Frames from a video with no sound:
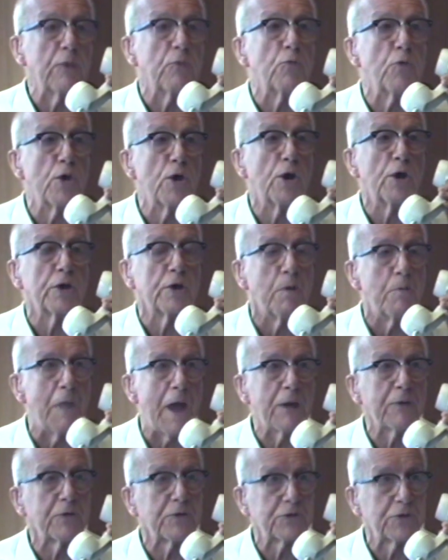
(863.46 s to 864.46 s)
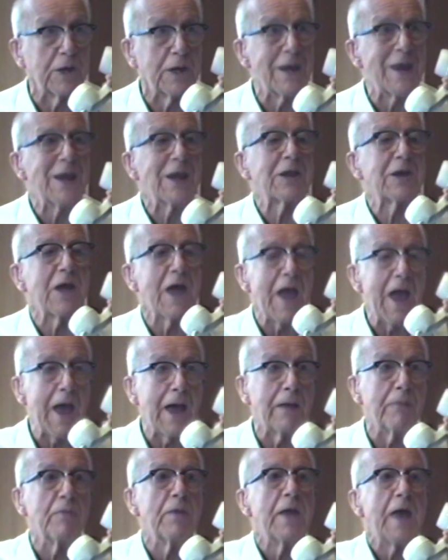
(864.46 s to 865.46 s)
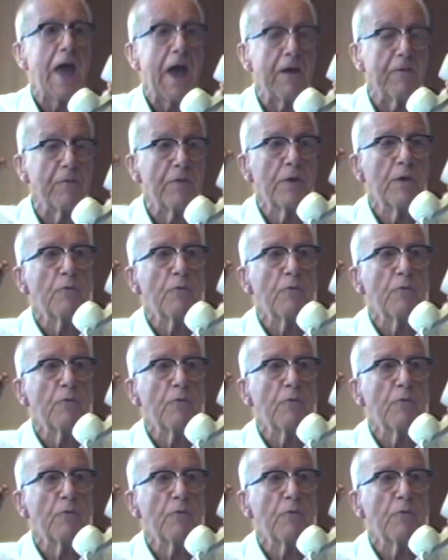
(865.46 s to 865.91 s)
world democracy can have